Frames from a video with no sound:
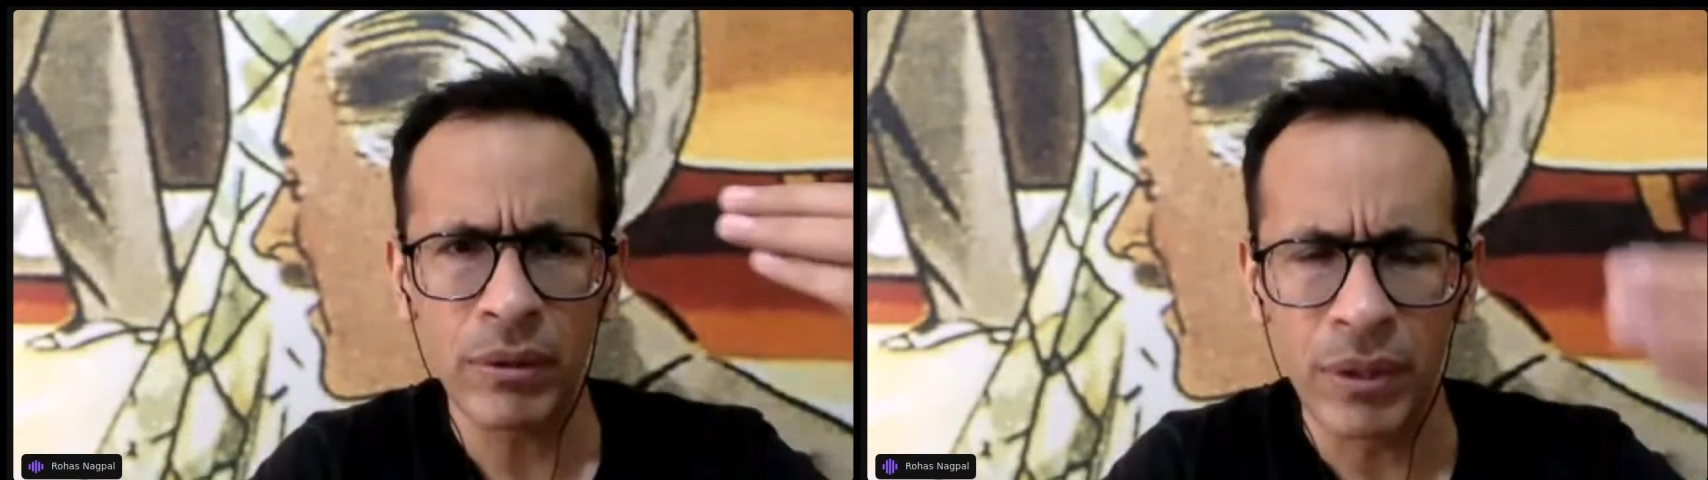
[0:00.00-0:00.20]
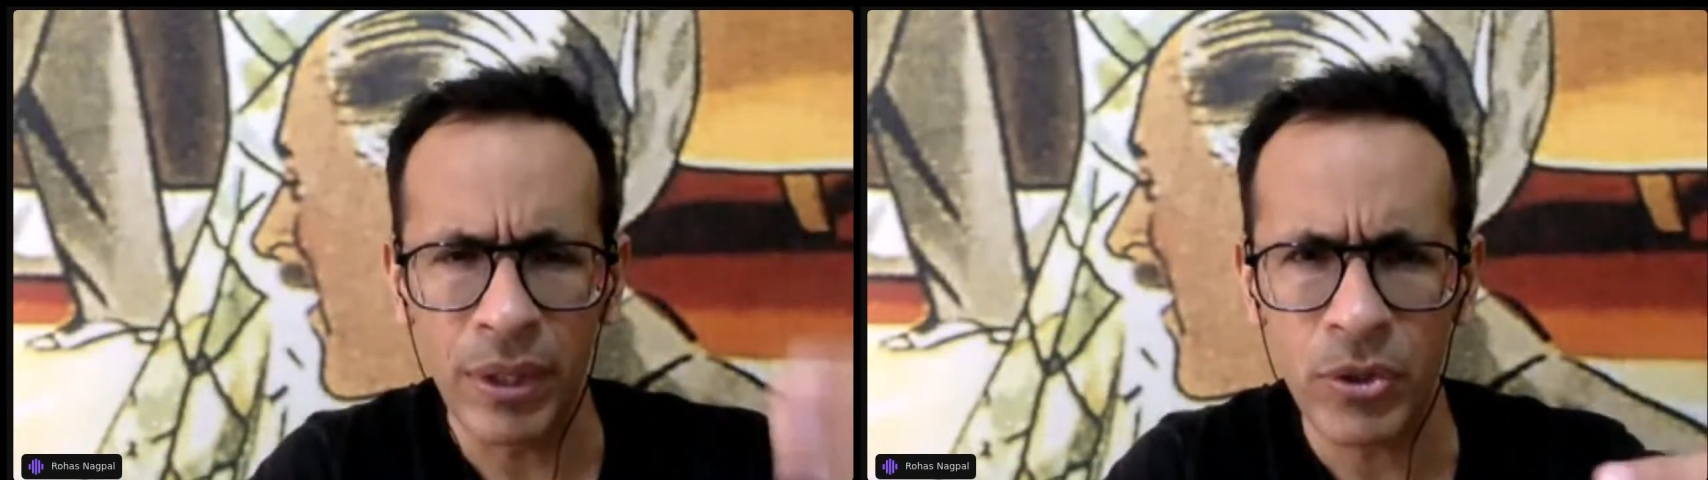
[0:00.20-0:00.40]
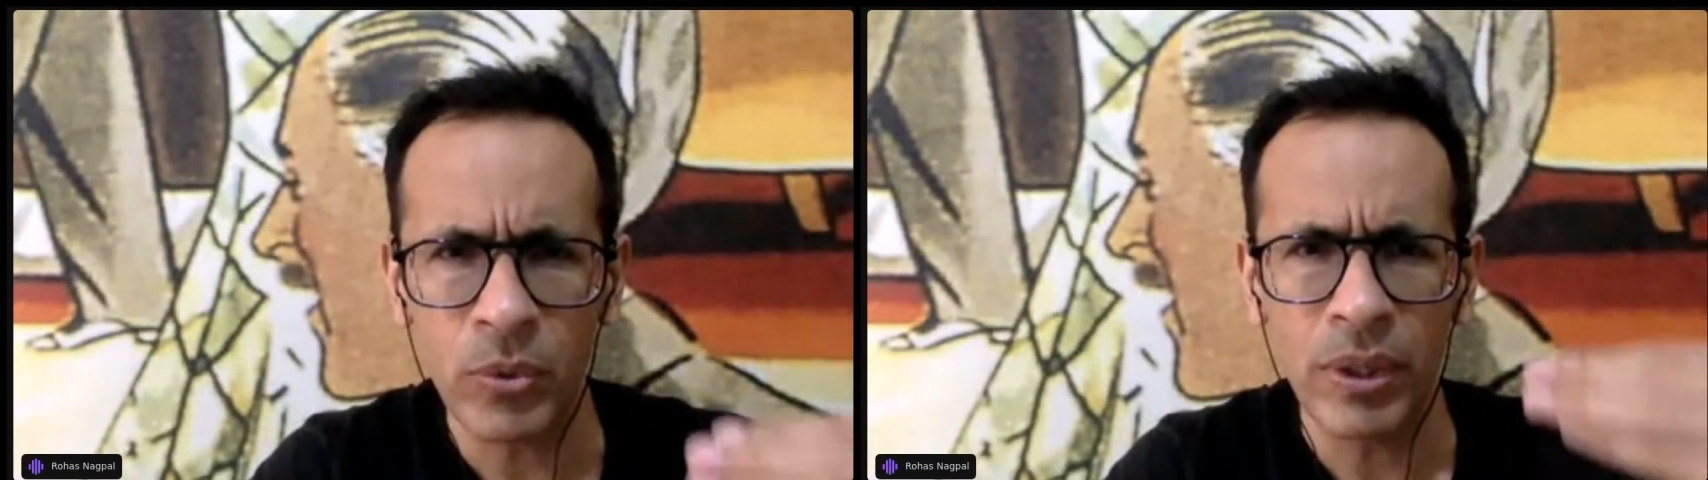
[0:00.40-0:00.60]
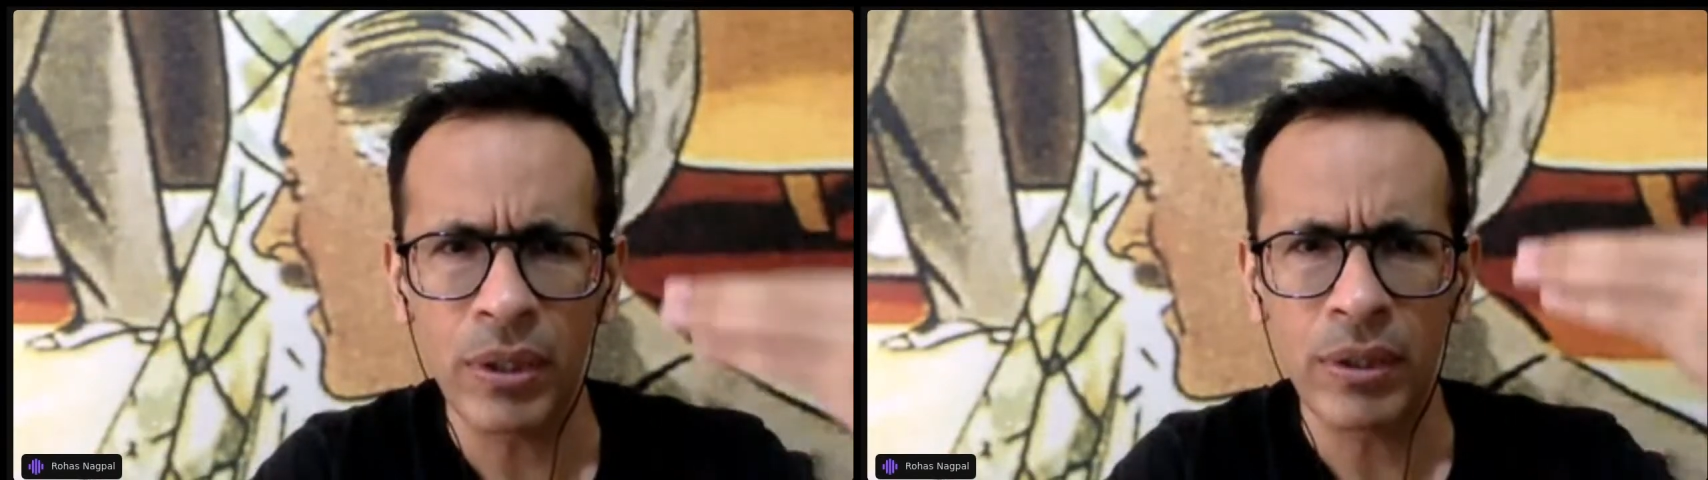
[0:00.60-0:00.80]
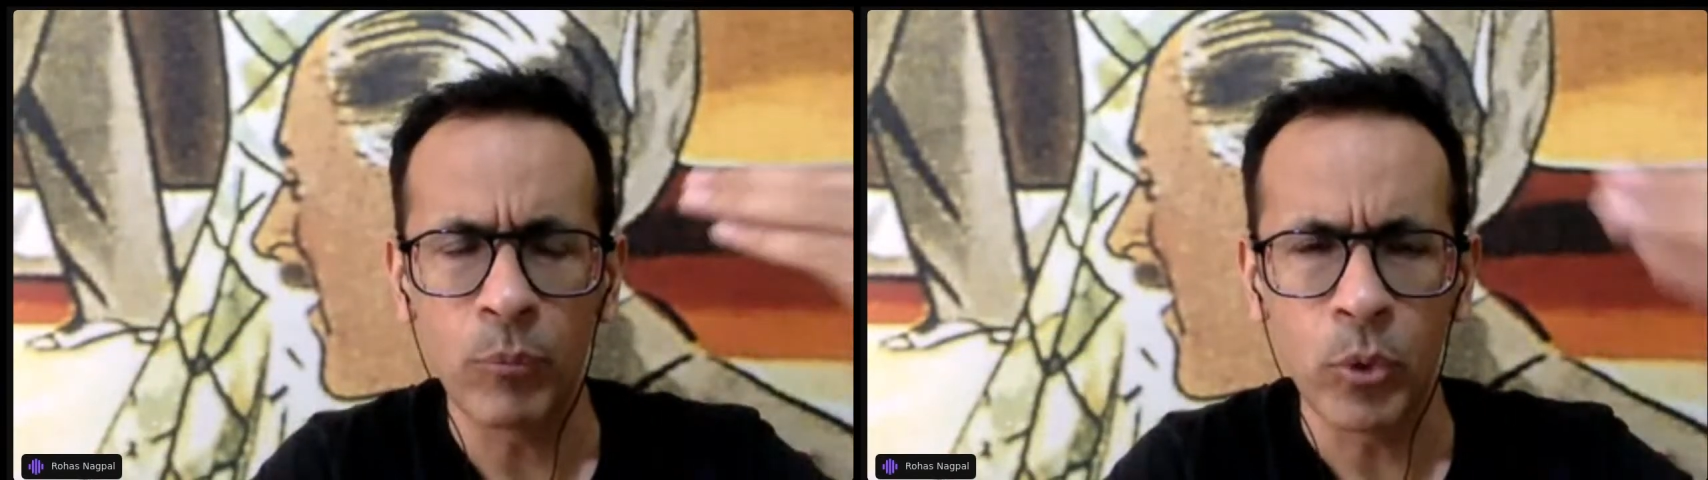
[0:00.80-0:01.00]
learn to
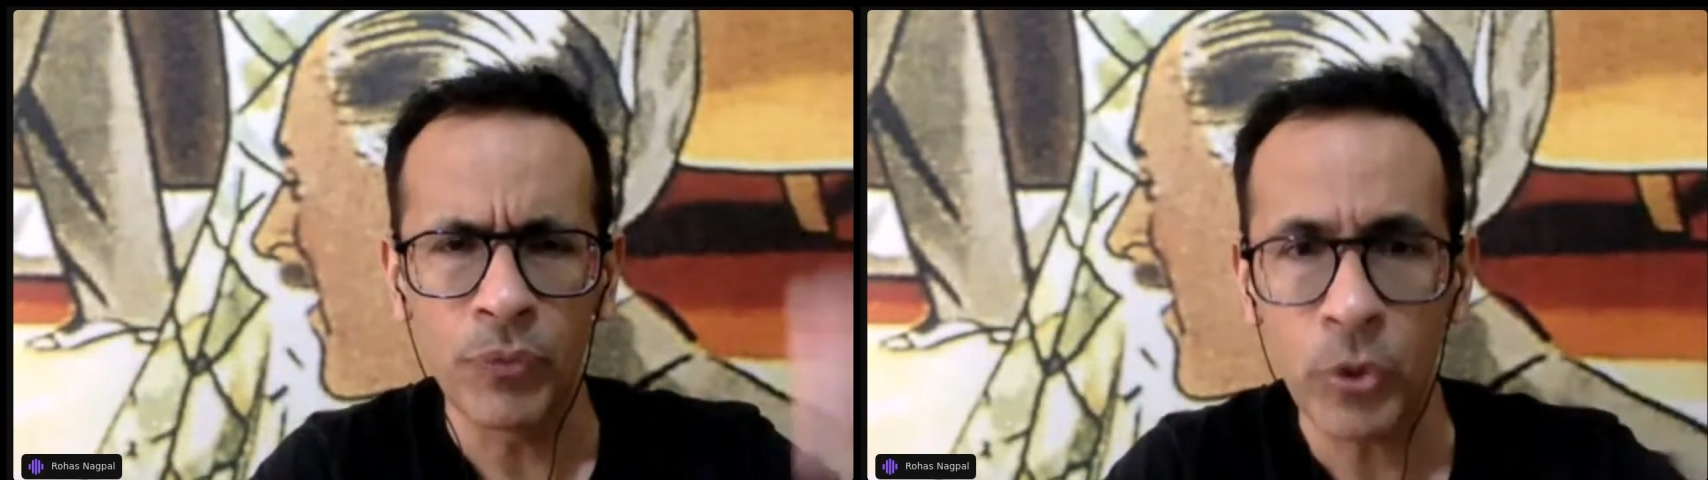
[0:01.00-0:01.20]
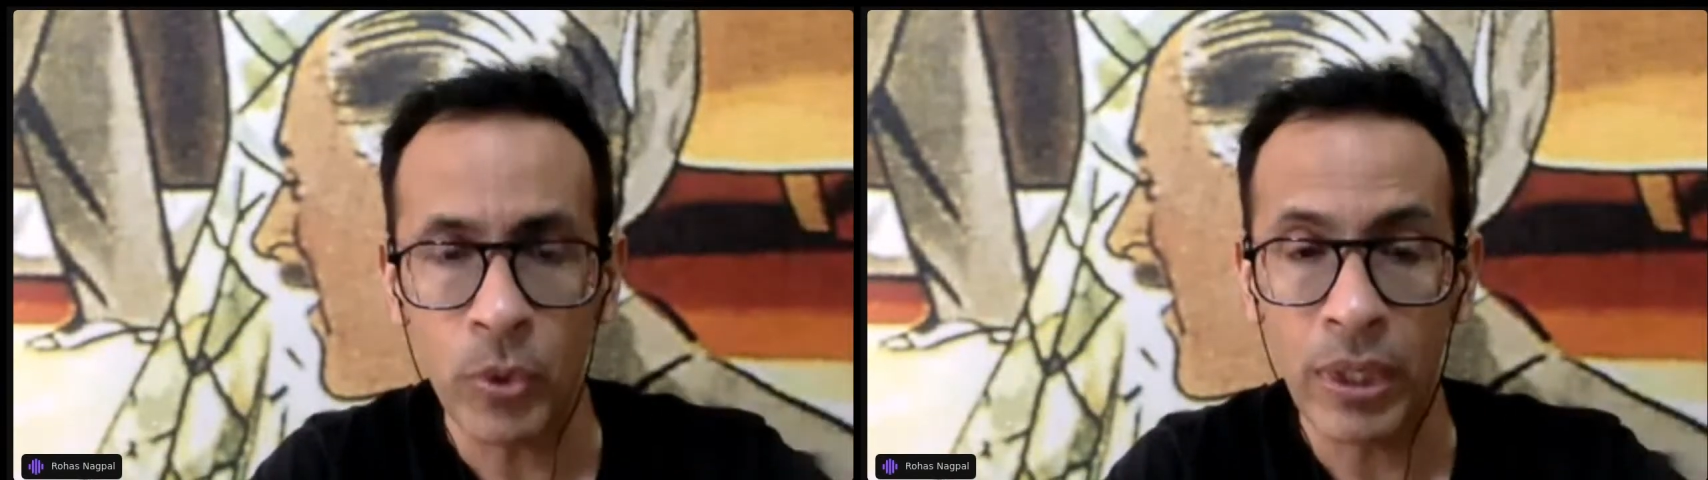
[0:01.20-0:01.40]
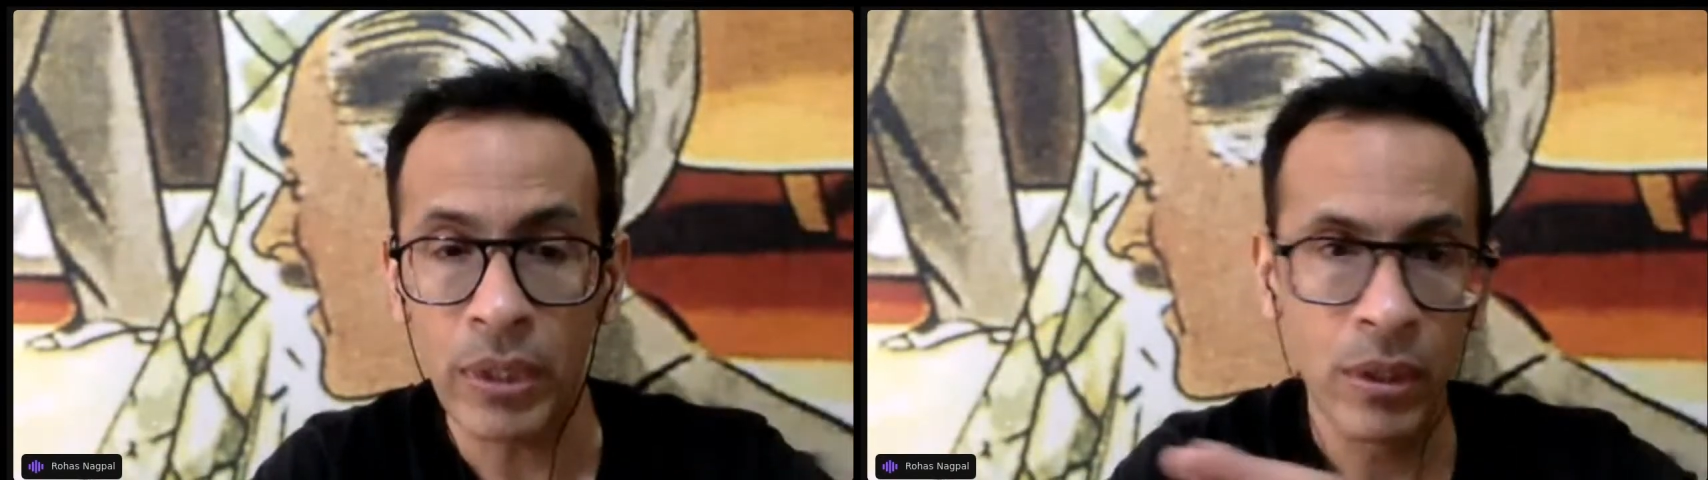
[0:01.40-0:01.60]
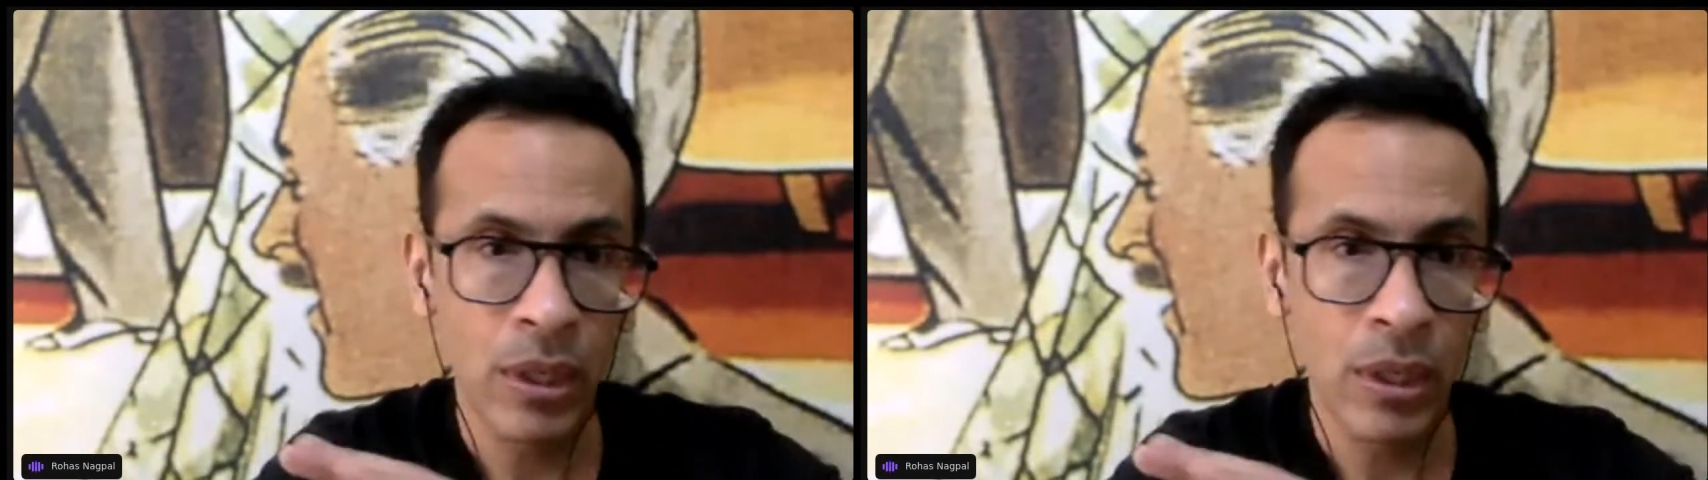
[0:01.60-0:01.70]
earn, move to earn,